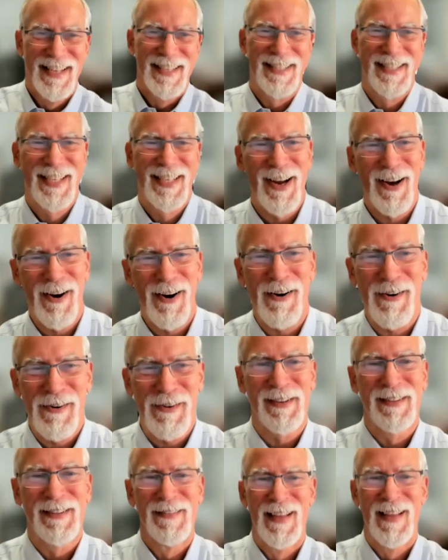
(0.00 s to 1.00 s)

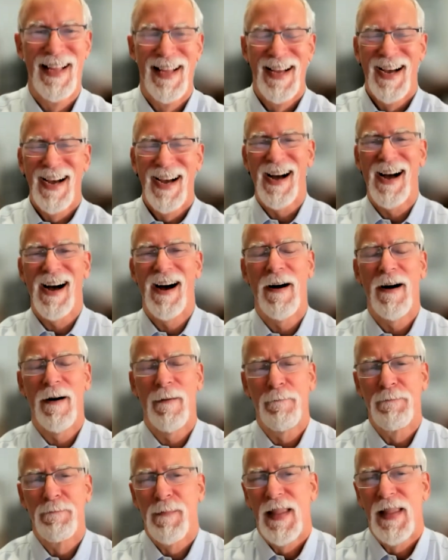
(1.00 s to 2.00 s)
so,
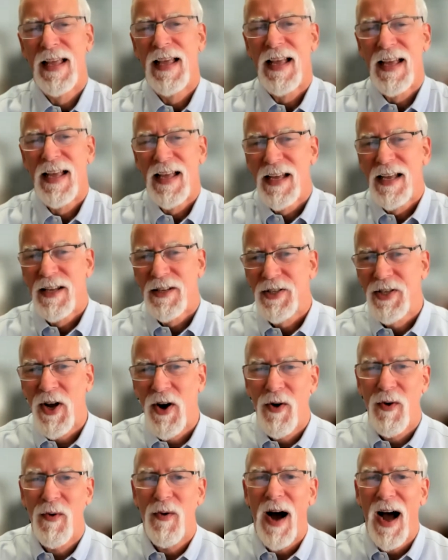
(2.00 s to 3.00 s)
um,
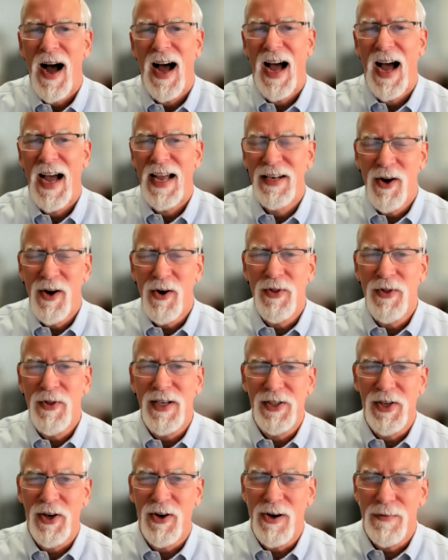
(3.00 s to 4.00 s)
so I know the
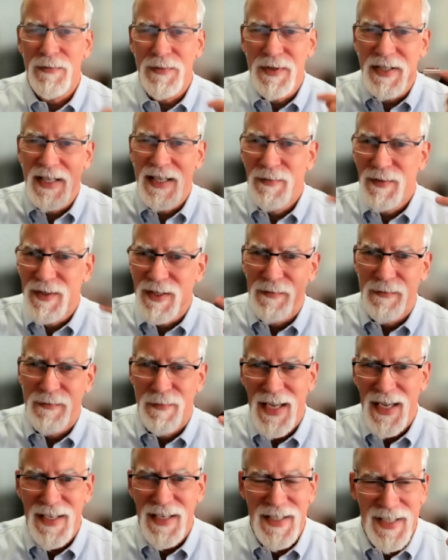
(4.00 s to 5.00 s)
terms seem to
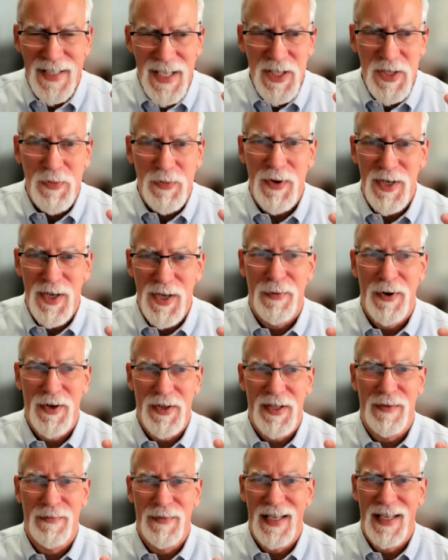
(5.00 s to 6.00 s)
make sense when you
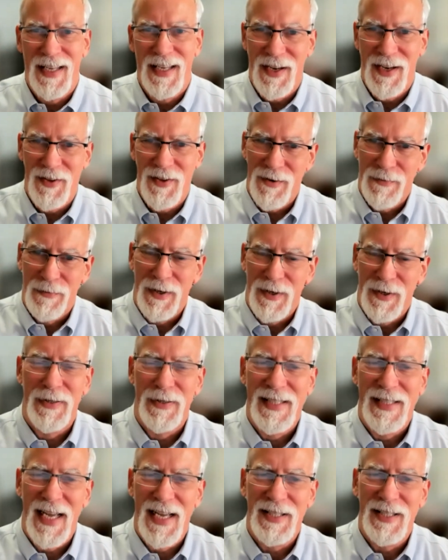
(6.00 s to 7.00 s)
put them together, but
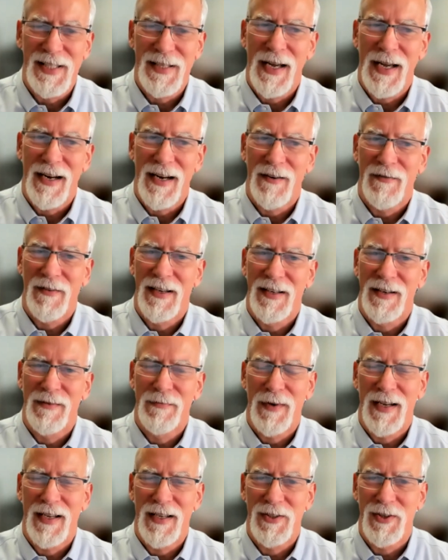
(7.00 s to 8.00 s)
potassium aggravated
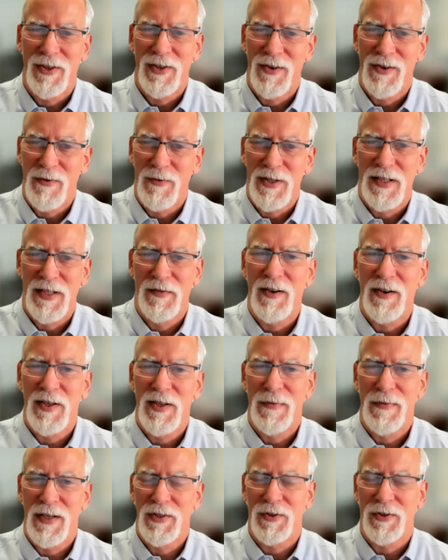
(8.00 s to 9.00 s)
myotonia was a very
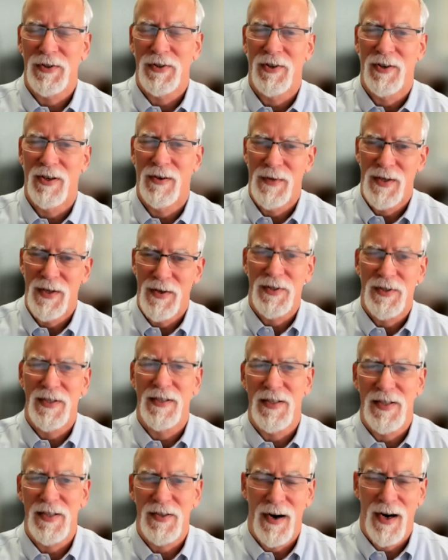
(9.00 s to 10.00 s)
special term used to
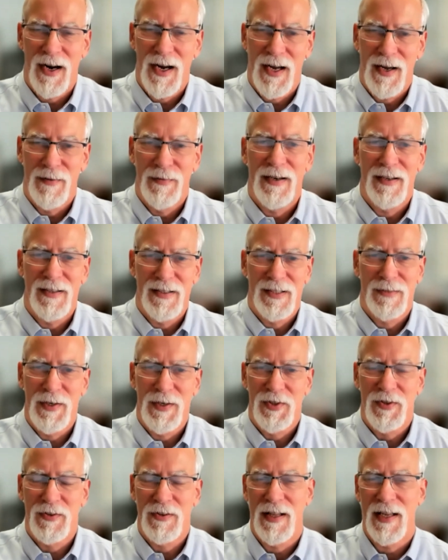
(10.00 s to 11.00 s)
describe a
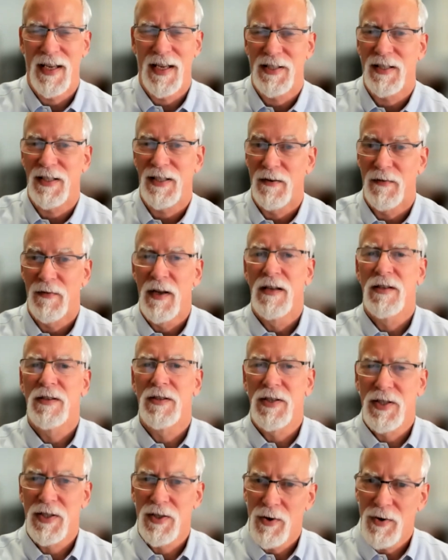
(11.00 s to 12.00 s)
special class of
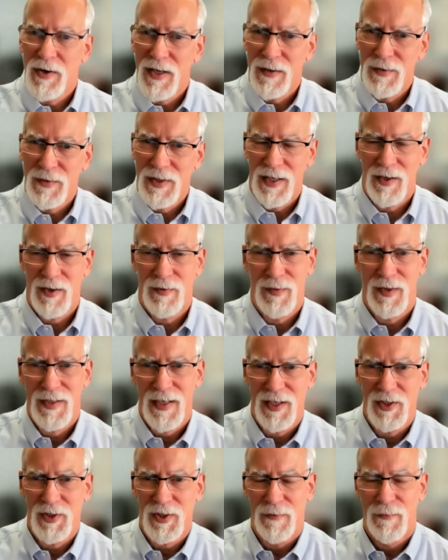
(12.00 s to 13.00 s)
sodium channel
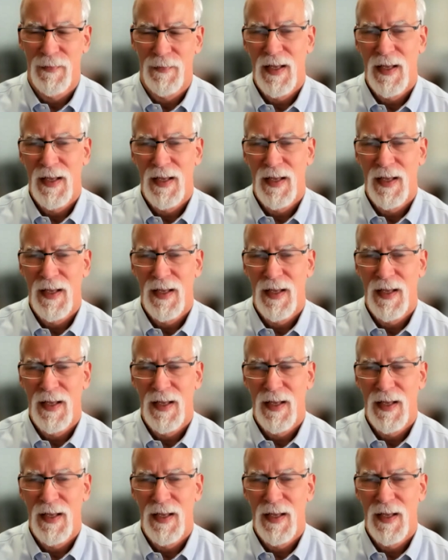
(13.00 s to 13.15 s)
mutation.